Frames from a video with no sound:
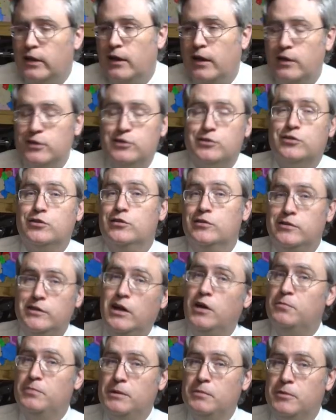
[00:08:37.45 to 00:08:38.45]
I just couldn't
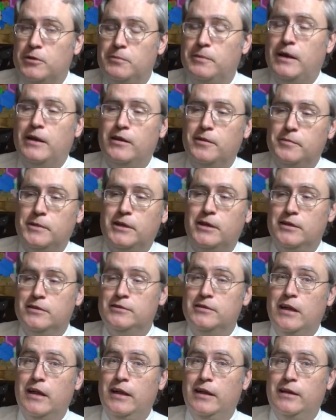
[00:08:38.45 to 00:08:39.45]
tell people about it because
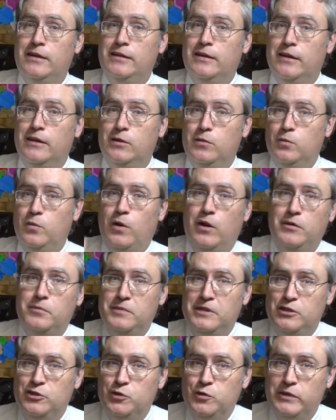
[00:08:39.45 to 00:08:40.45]
they didn't want
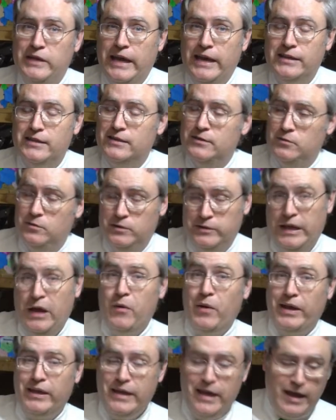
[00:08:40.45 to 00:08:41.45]
me to yet. Well, now
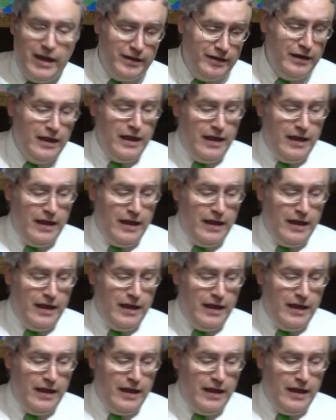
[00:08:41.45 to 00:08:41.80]
I can.